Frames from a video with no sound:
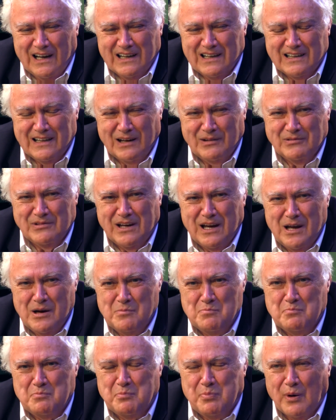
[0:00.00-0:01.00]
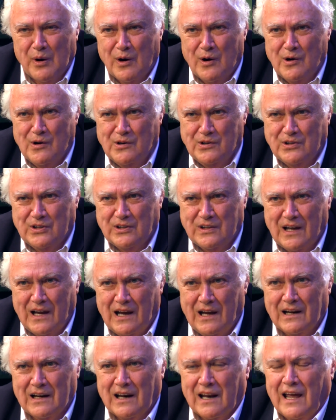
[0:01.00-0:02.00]
some kid burst
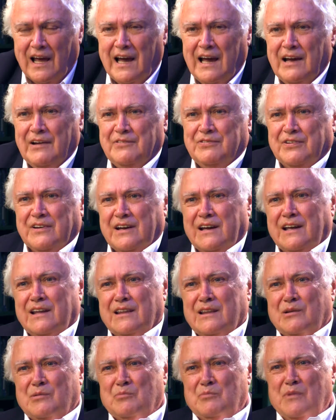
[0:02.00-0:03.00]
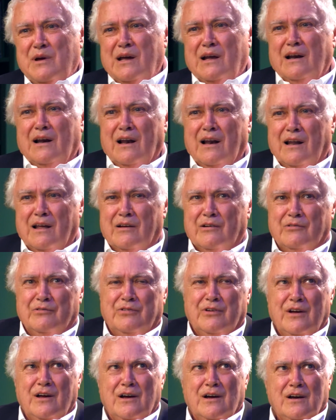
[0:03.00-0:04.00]
out laughing in the middle of,